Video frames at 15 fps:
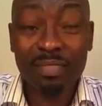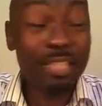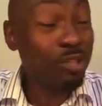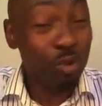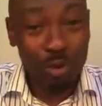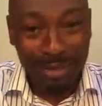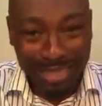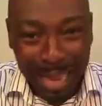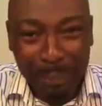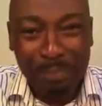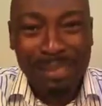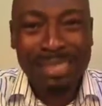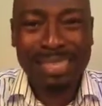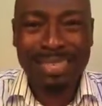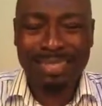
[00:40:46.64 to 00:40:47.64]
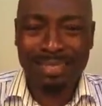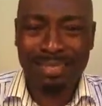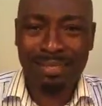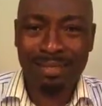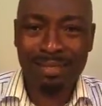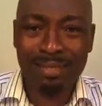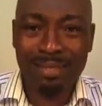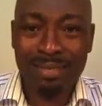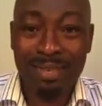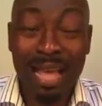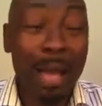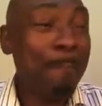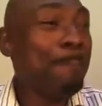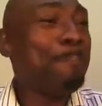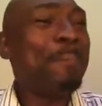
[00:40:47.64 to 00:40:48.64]
Is collapsing,
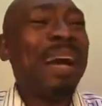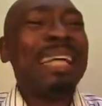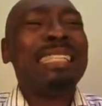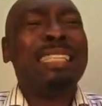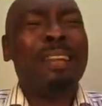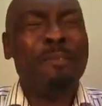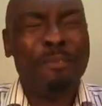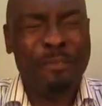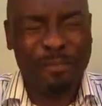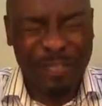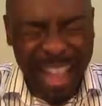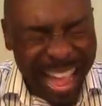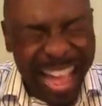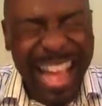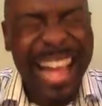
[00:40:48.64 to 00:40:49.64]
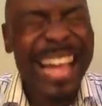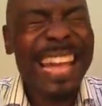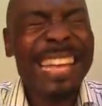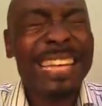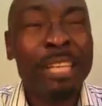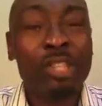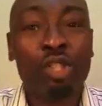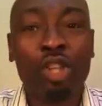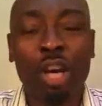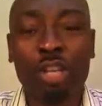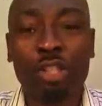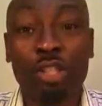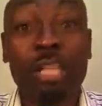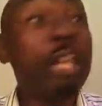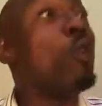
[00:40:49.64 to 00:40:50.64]
and by divine
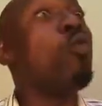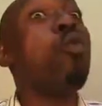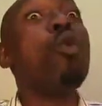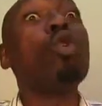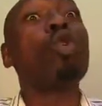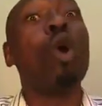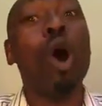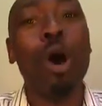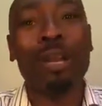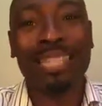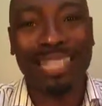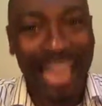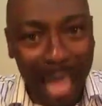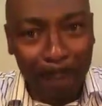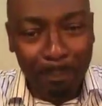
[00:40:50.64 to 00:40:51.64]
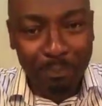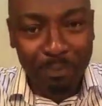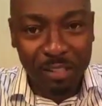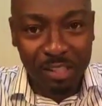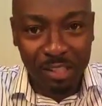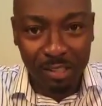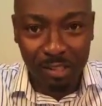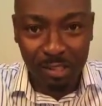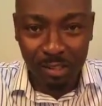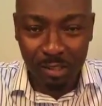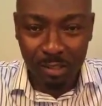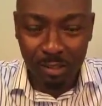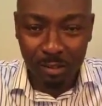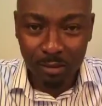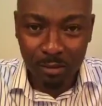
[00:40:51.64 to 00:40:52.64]
injunction it will collapse
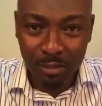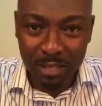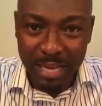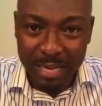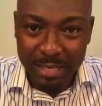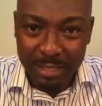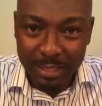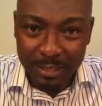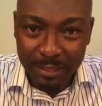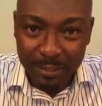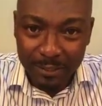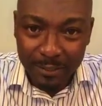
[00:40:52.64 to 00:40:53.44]
to the end.